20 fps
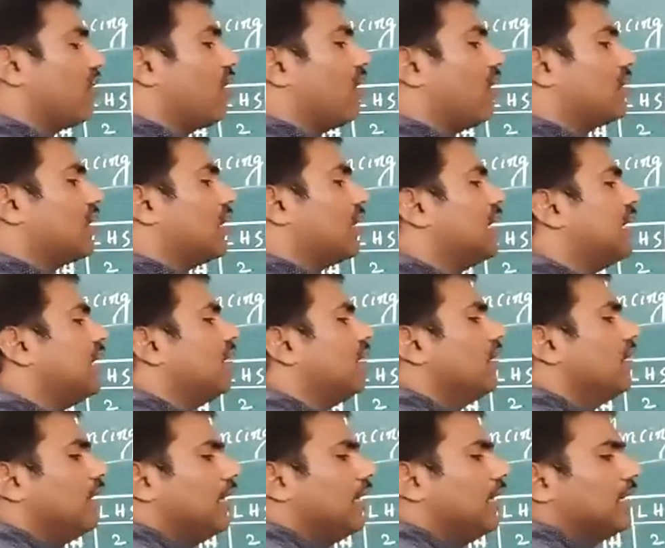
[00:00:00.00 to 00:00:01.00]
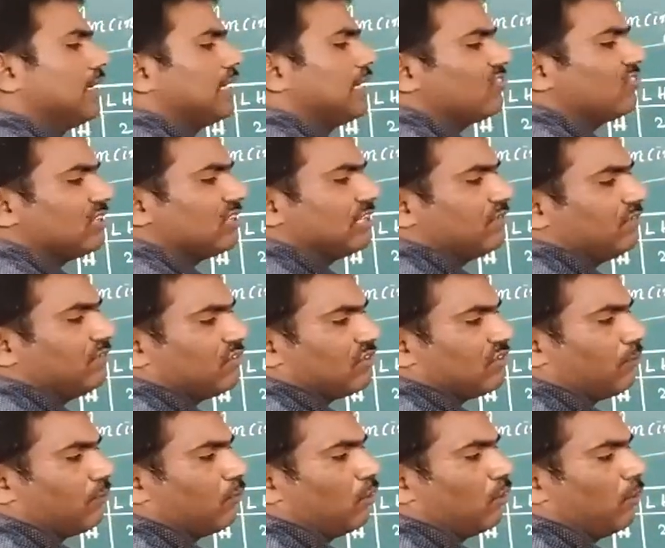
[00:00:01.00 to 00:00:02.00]
not a yes,
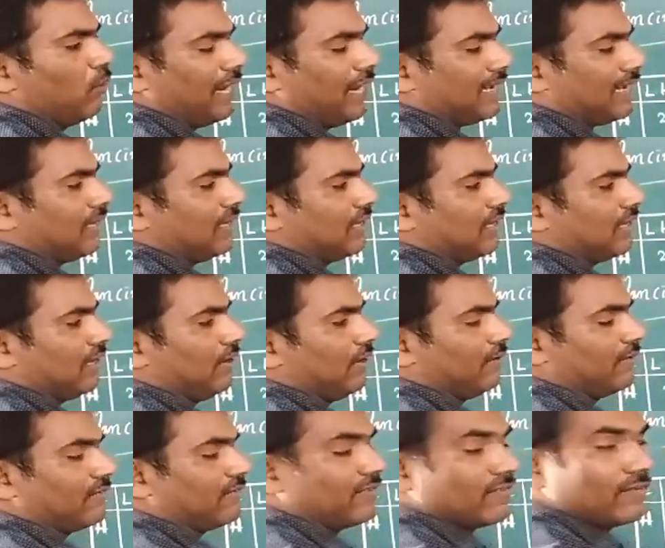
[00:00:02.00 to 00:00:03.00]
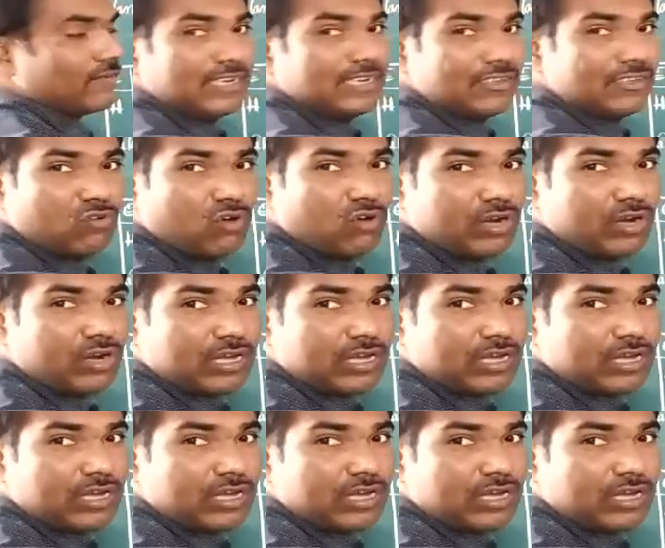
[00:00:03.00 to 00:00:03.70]
divisible particles. It is not a